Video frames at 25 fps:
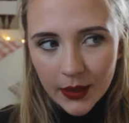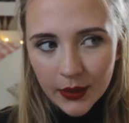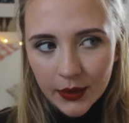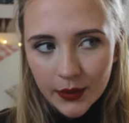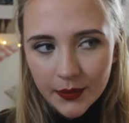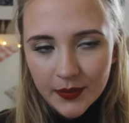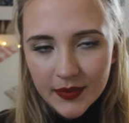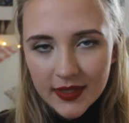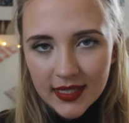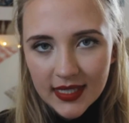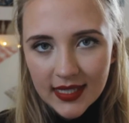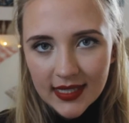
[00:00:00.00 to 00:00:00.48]

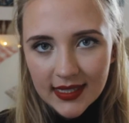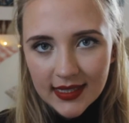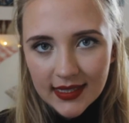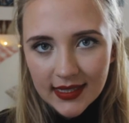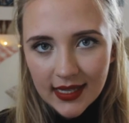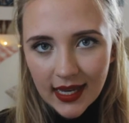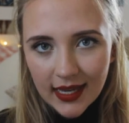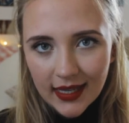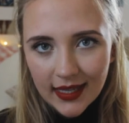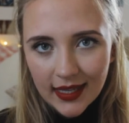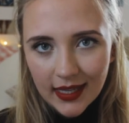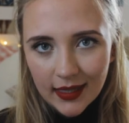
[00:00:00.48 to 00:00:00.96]
Oopsies,
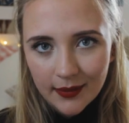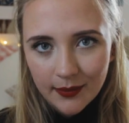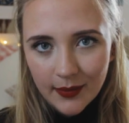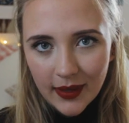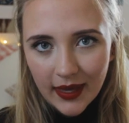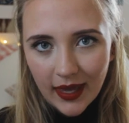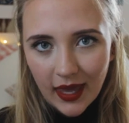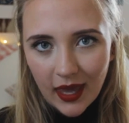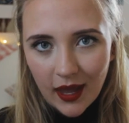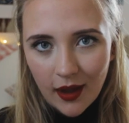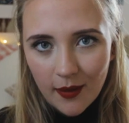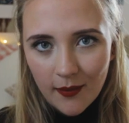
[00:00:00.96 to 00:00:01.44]
I kicked
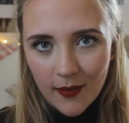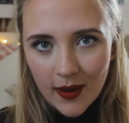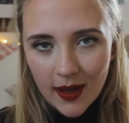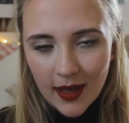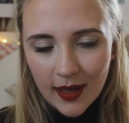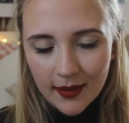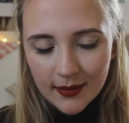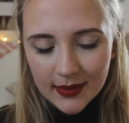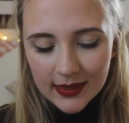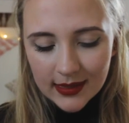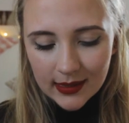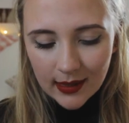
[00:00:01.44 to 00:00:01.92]
my
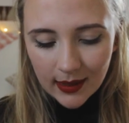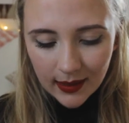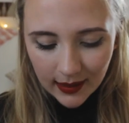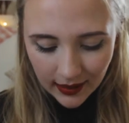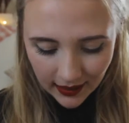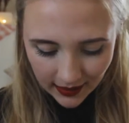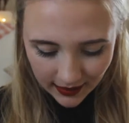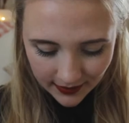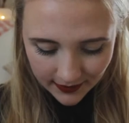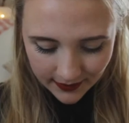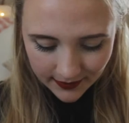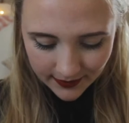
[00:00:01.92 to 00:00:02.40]
camera, I'm
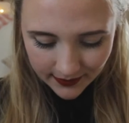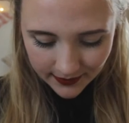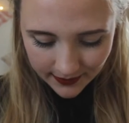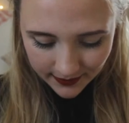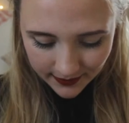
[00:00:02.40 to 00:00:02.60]
sorry.